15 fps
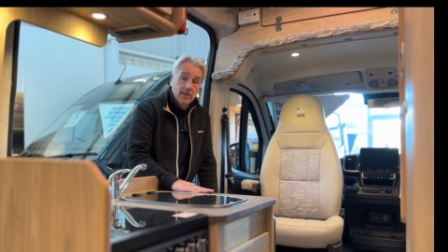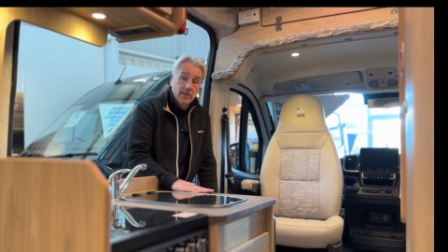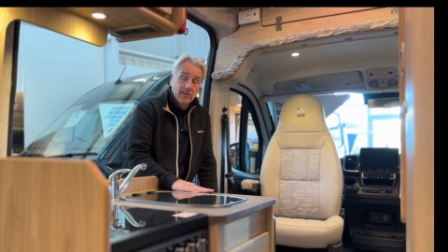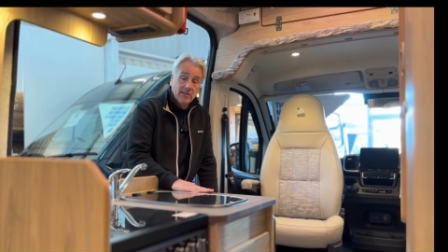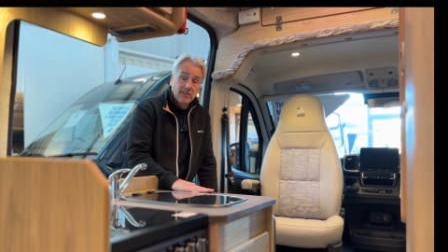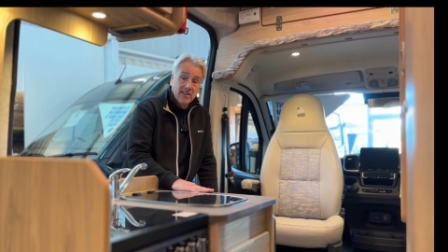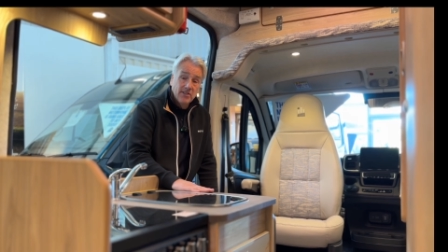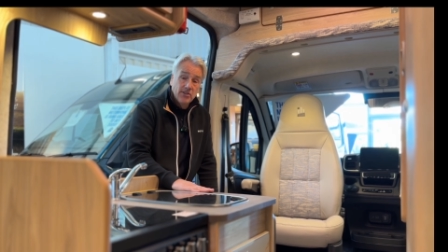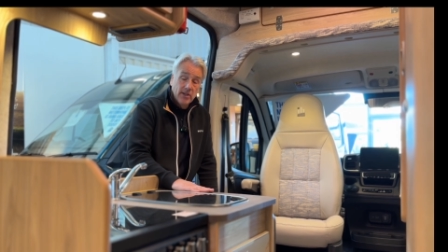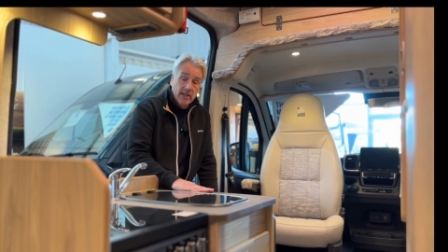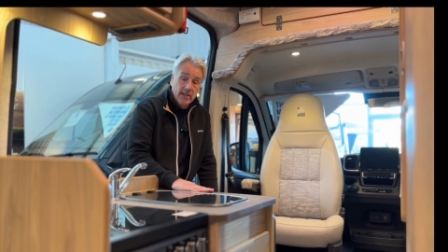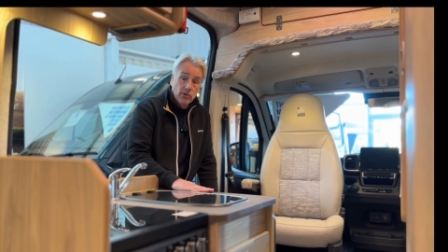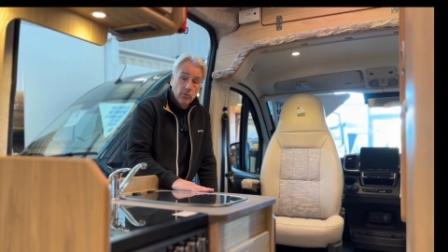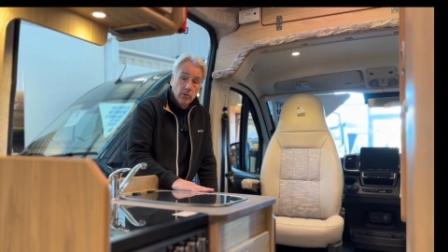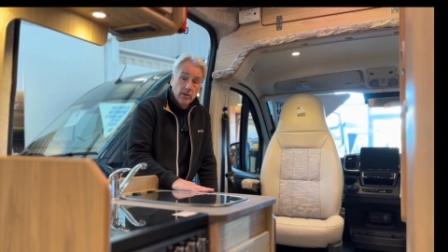this is a
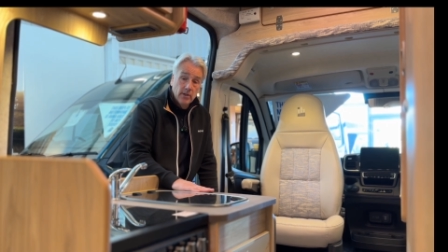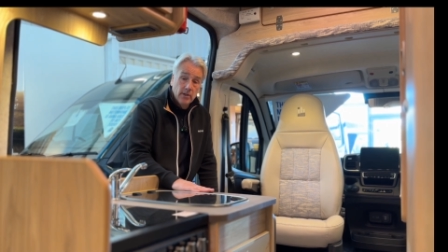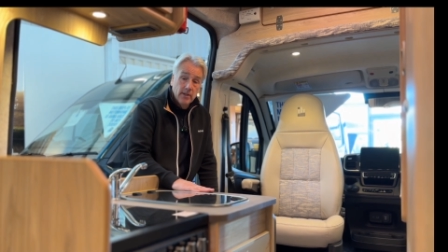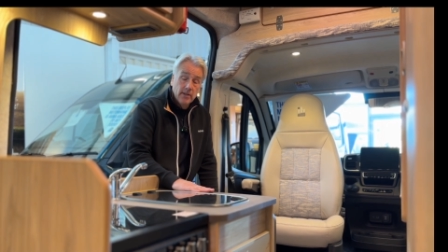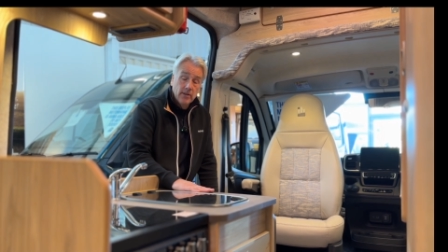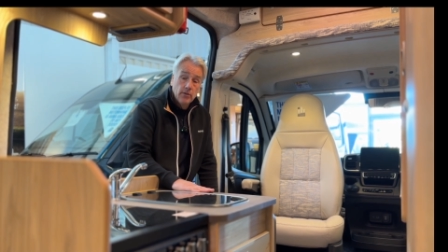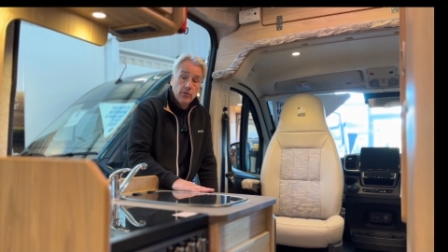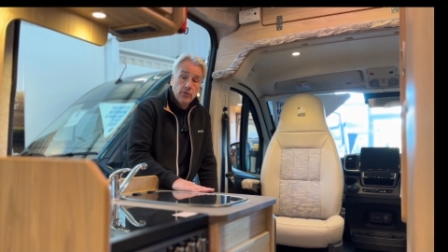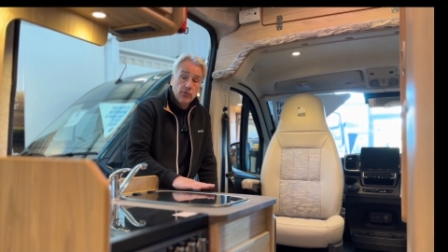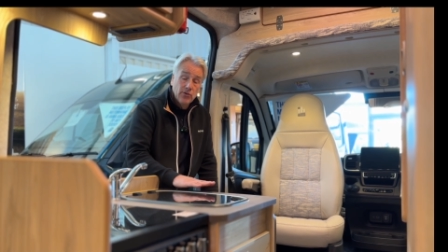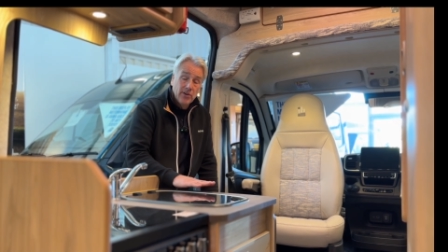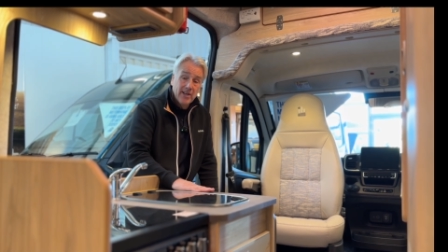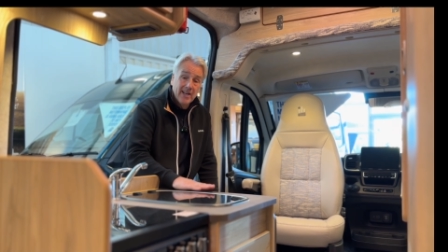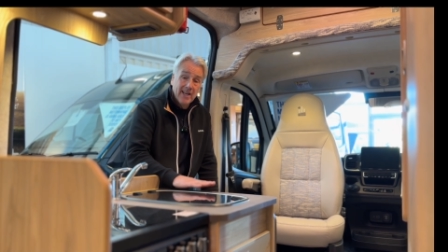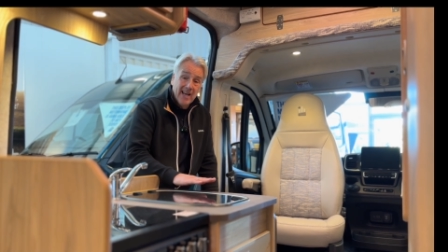genuinely
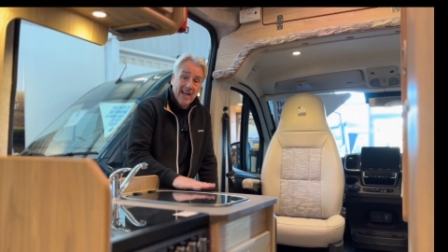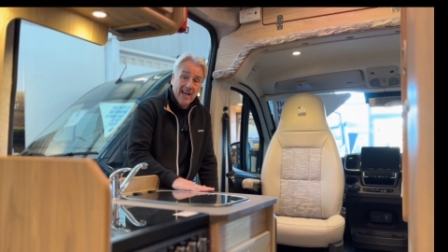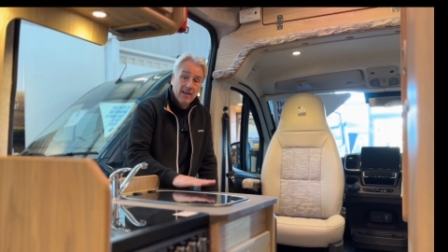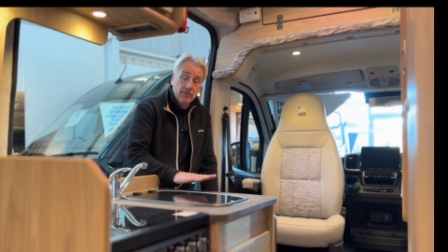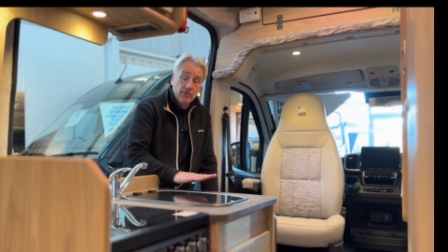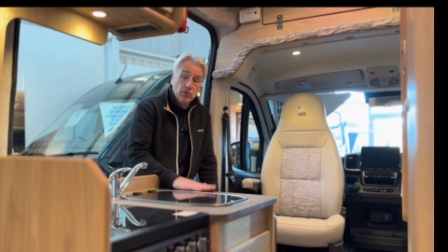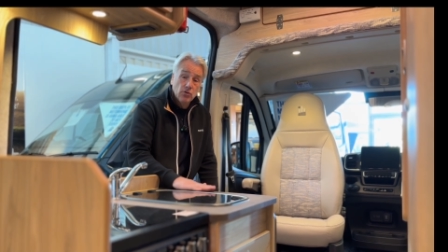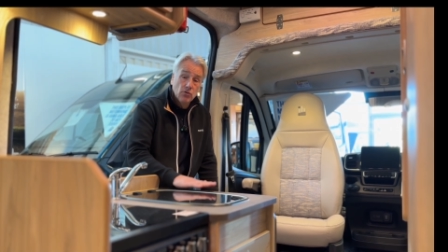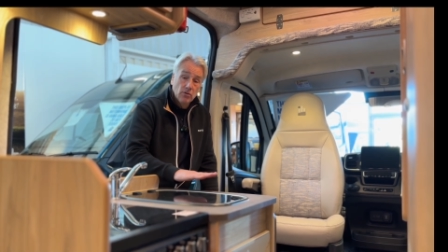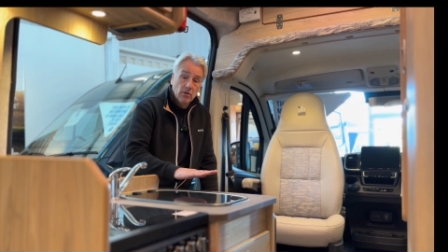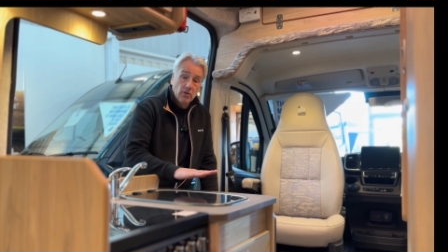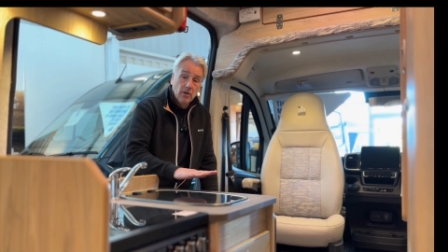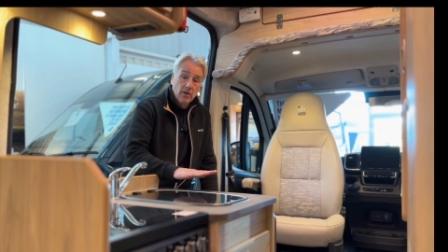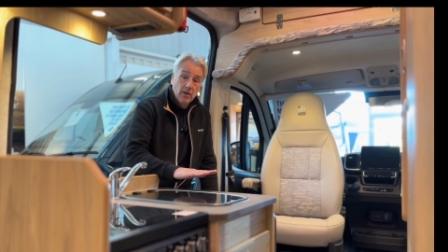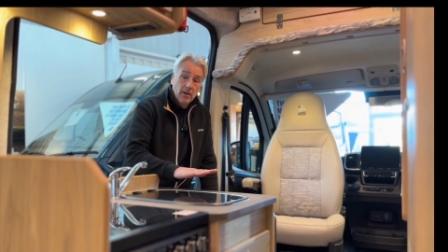3.5
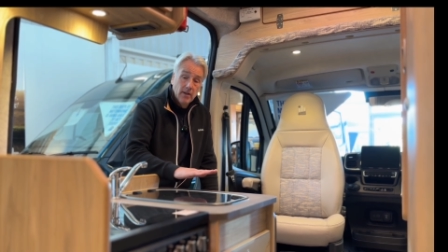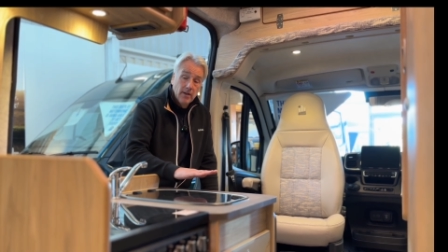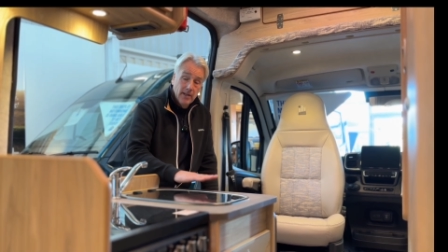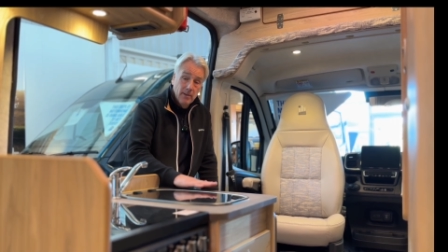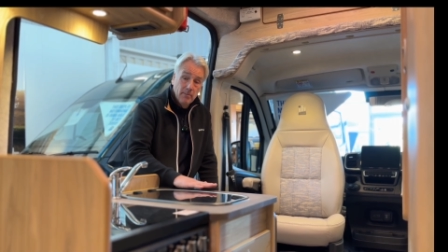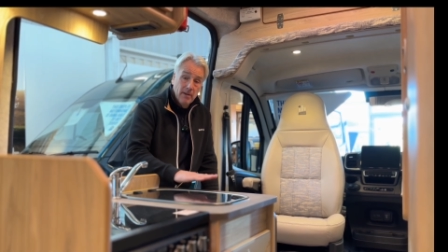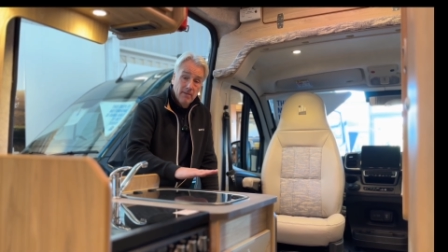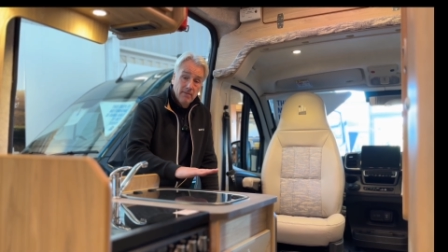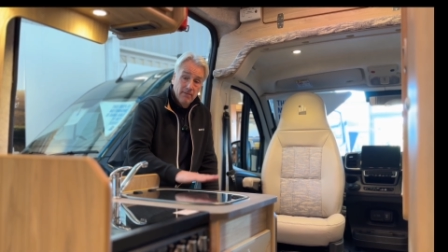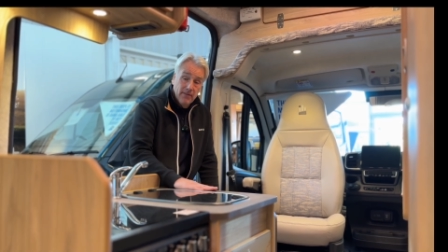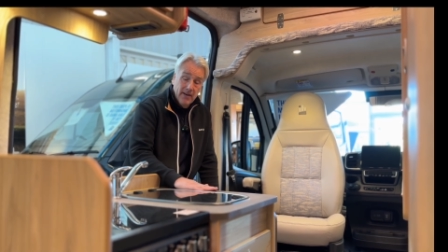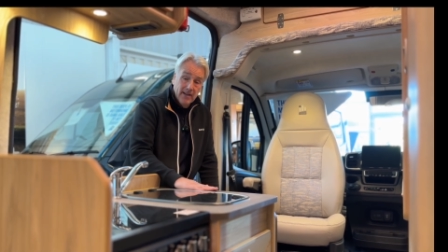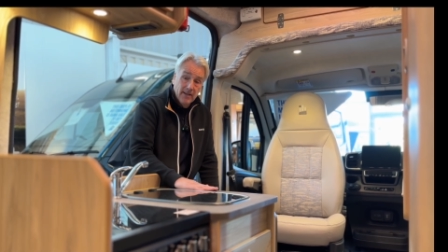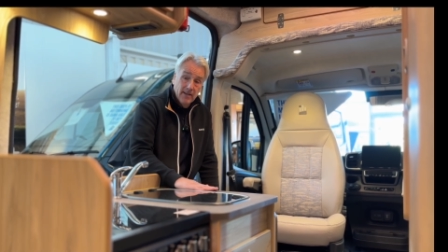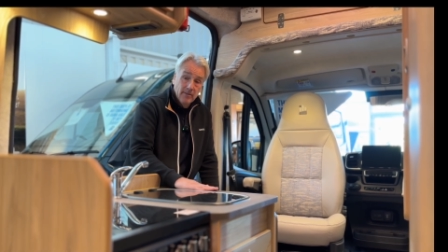tonne limit
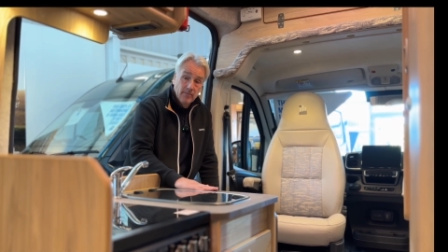van.